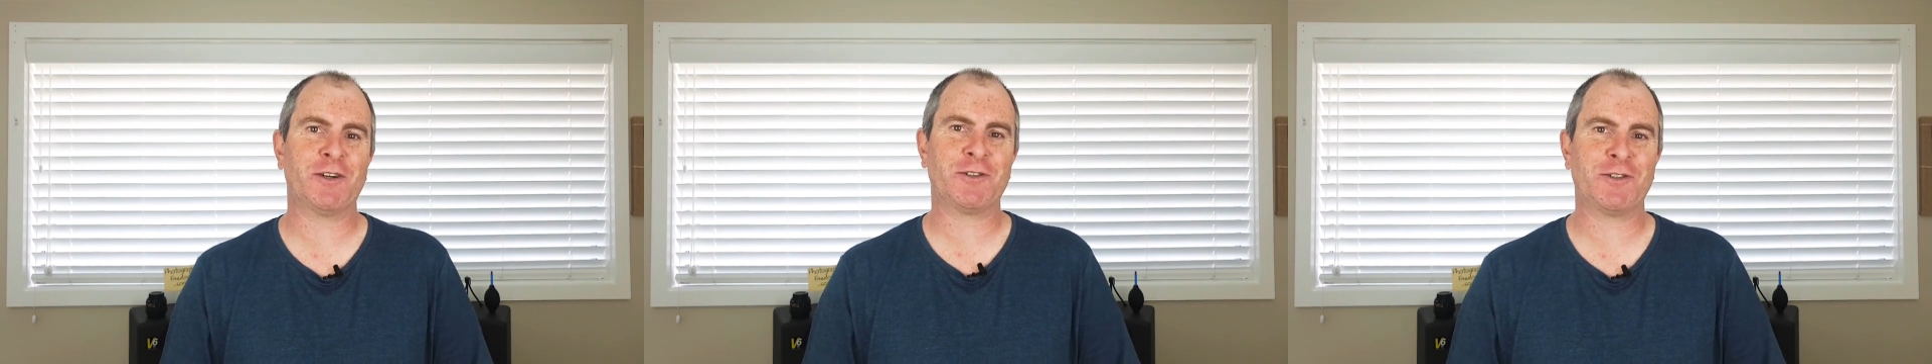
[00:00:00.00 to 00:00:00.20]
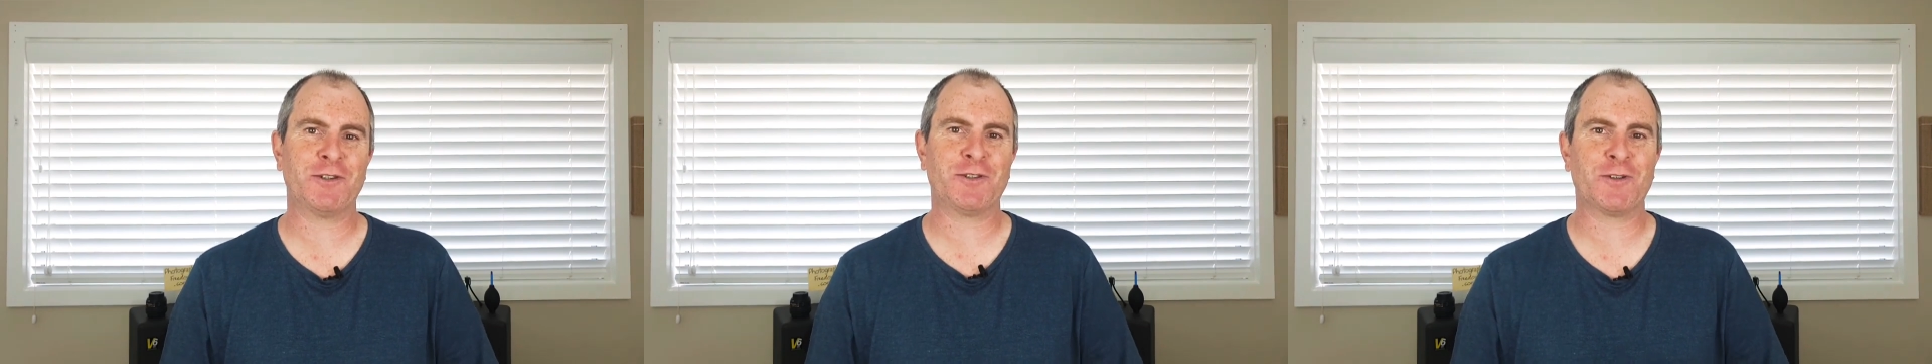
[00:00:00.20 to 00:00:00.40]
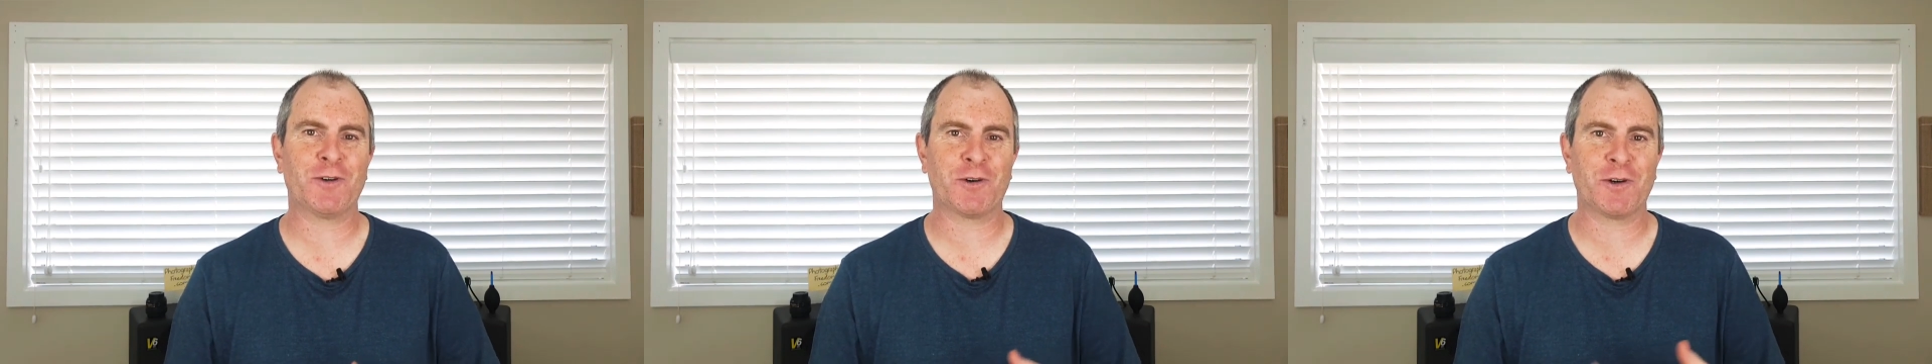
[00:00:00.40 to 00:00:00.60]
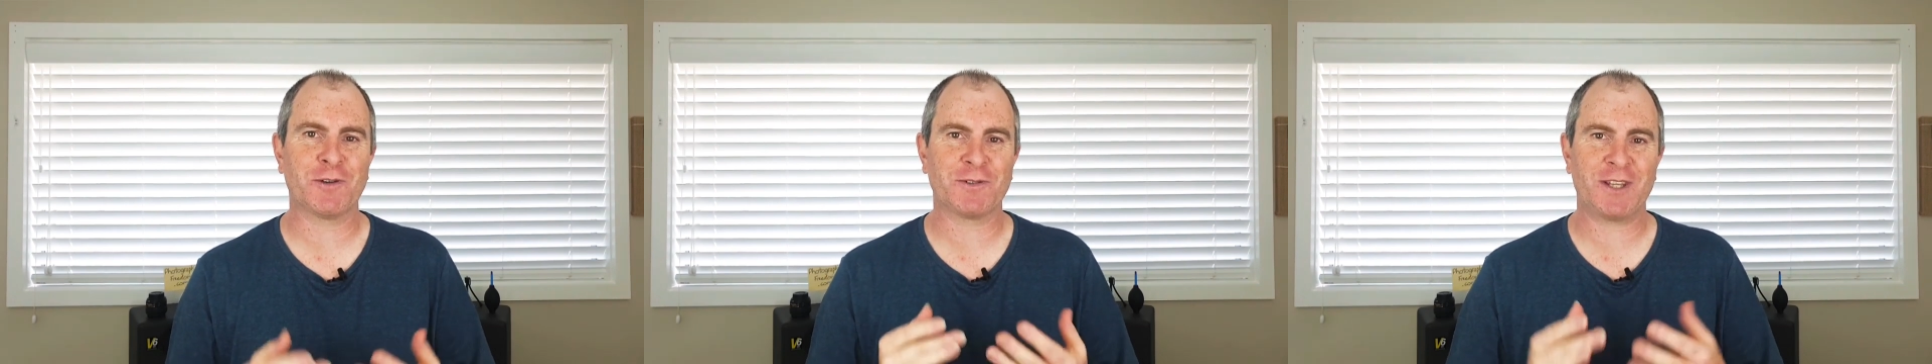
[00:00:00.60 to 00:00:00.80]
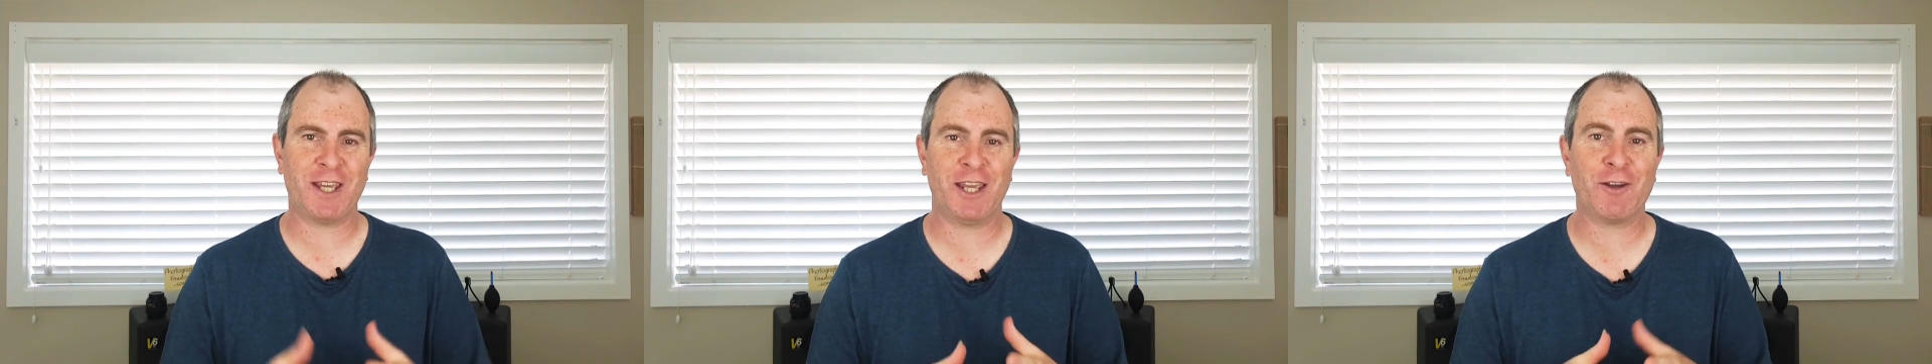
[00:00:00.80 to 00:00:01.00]

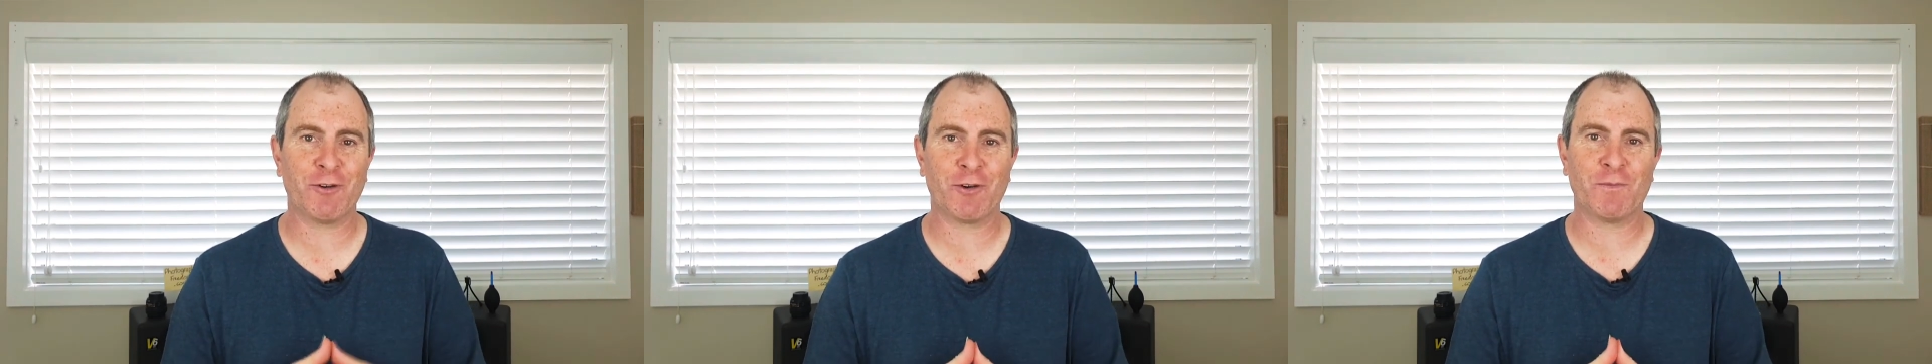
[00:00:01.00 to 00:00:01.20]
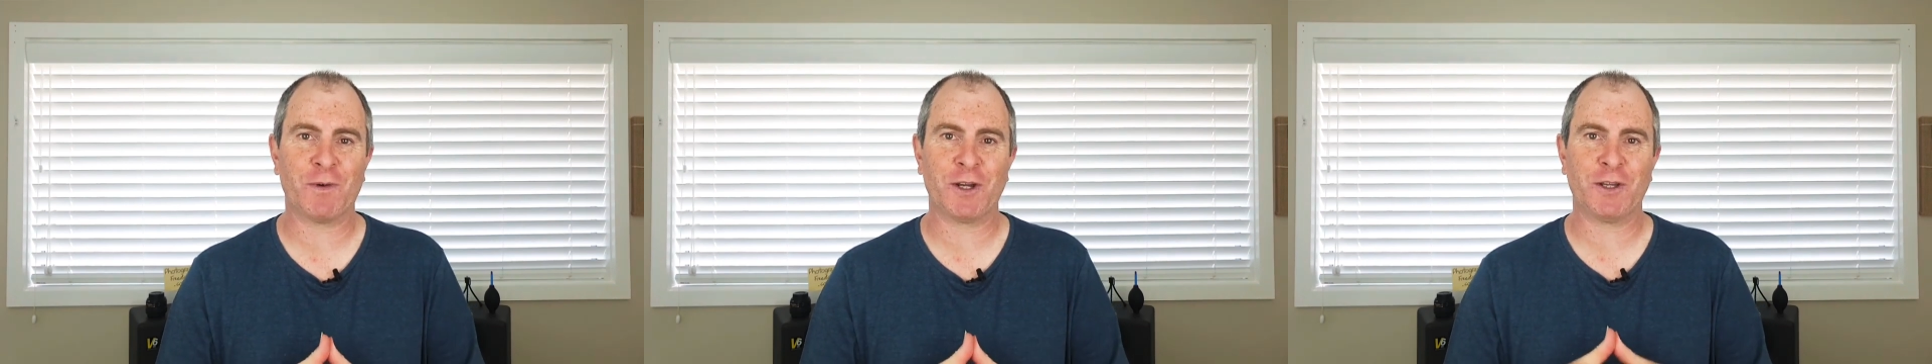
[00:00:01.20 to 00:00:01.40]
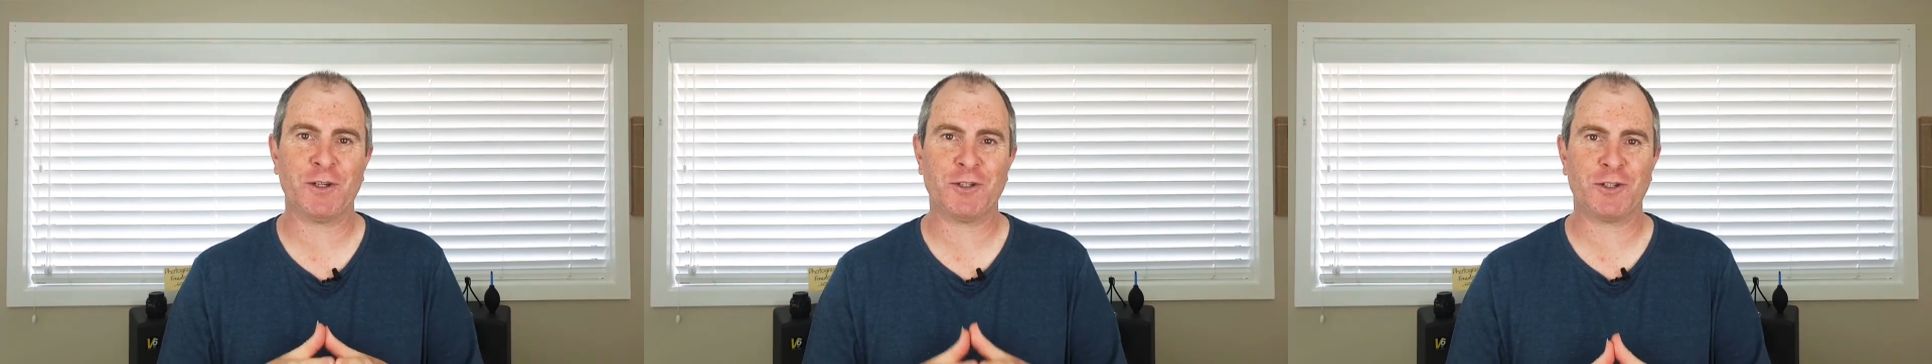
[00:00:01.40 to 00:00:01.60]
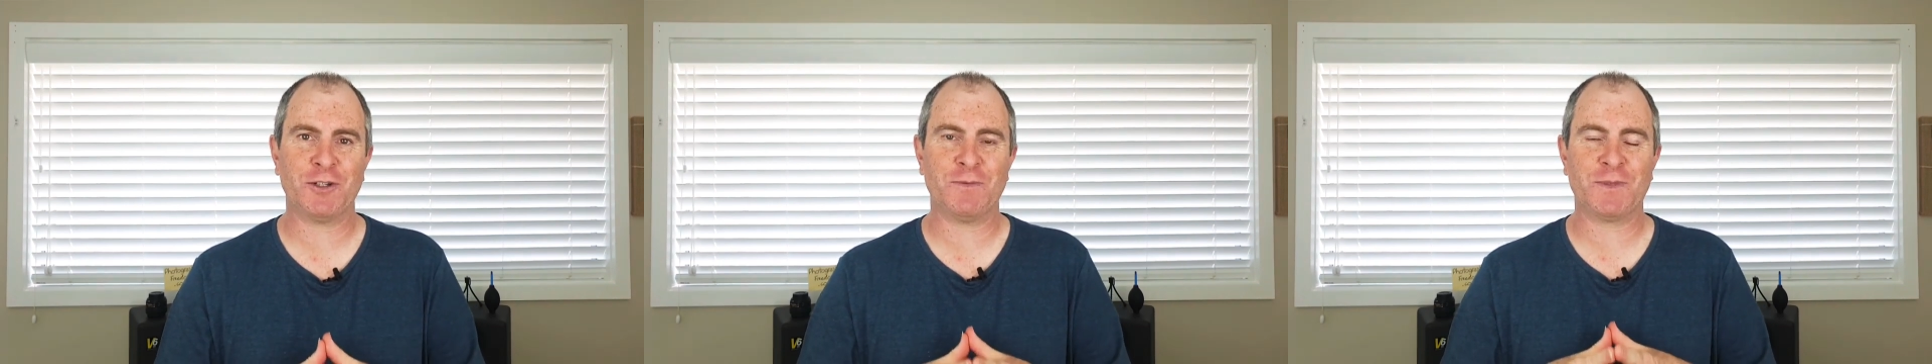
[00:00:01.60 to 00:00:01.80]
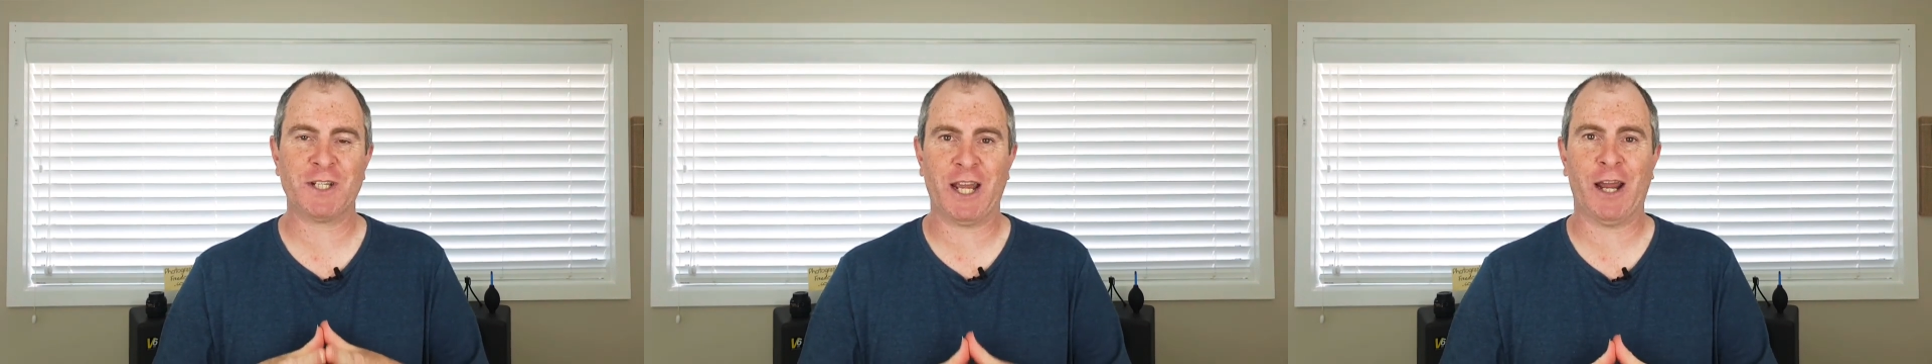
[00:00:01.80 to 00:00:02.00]
tutorials here on my
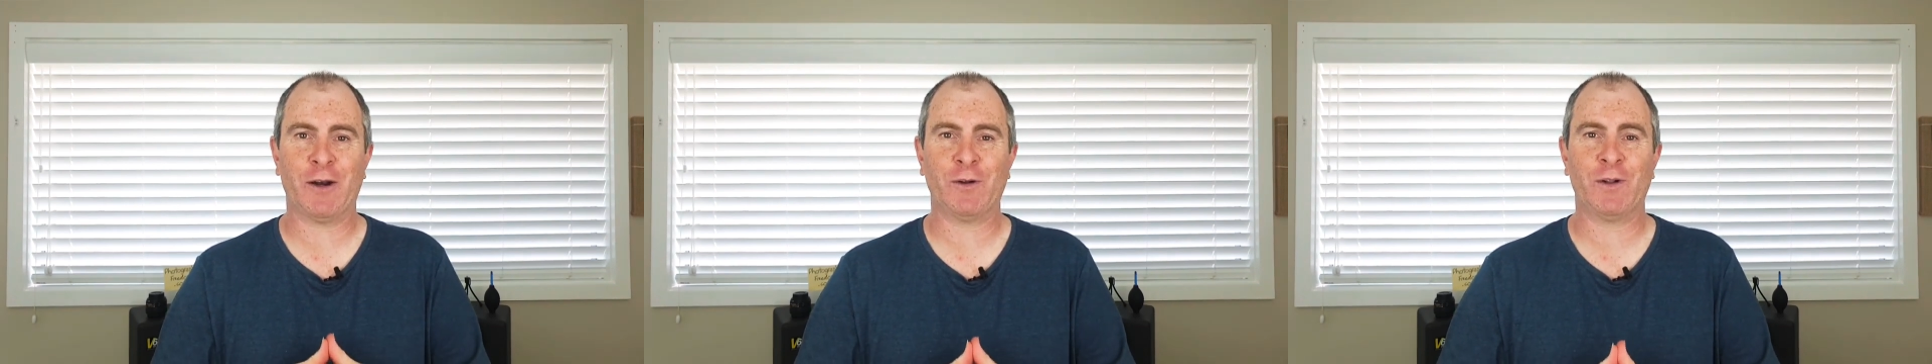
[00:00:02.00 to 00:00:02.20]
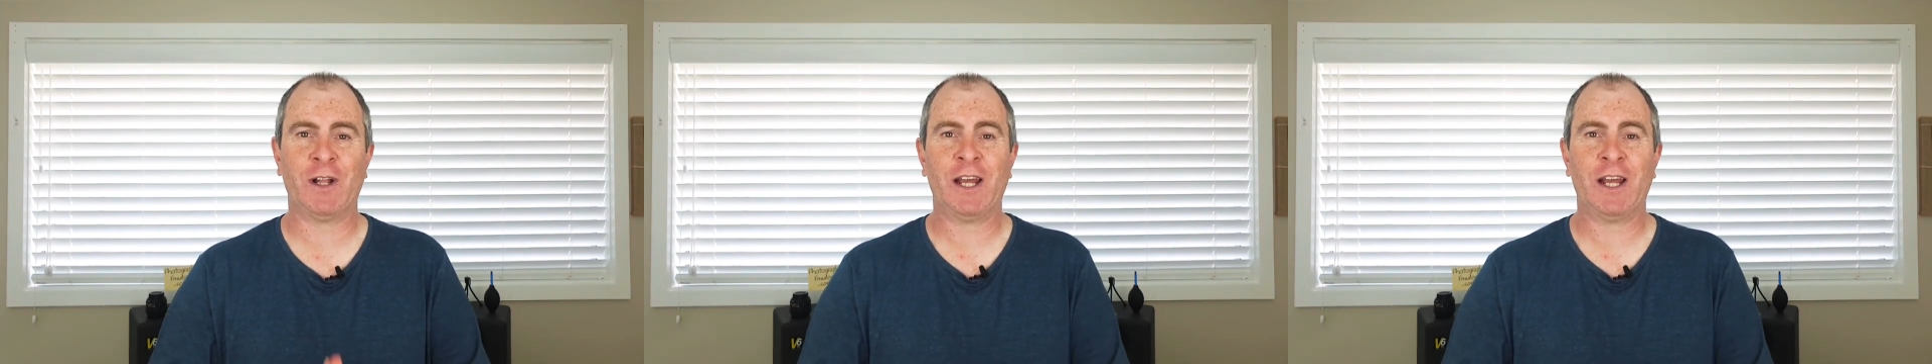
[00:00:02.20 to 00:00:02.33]
YouTube channel.